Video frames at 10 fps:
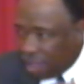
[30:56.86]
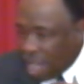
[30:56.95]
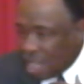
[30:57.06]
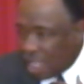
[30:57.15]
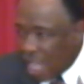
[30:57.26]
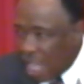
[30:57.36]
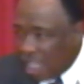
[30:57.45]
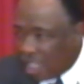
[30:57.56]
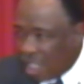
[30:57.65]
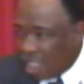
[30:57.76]
And the
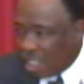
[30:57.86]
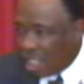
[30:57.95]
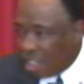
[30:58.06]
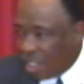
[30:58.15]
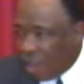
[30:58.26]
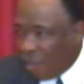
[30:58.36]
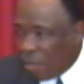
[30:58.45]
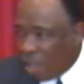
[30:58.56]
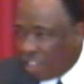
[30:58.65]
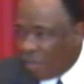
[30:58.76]
gangs consist of a
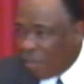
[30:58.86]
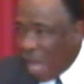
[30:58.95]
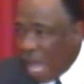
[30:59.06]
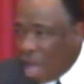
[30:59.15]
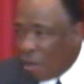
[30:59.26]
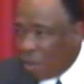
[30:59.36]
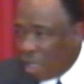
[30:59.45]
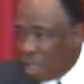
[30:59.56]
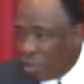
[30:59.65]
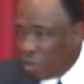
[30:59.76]
bunch of
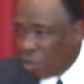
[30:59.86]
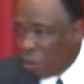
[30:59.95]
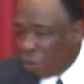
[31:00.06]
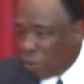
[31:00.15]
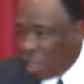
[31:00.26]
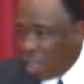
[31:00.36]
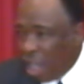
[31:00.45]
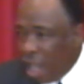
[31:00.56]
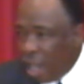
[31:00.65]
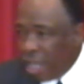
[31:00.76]
powerless children.
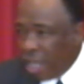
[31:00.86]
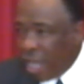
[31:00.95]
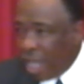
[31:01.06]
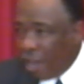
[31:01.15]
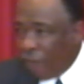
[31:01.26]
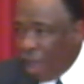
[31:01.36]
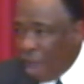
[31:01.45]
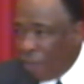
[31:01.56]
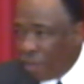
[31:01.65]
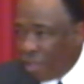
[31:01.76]

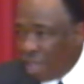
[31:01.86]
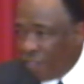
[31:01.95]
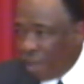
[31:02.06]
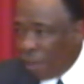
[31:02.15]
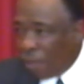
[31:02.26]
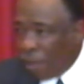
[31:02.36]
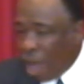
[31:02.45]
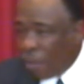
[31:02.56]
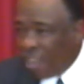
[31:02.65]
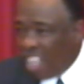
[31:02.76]
95% of them are
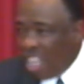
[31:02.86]
probably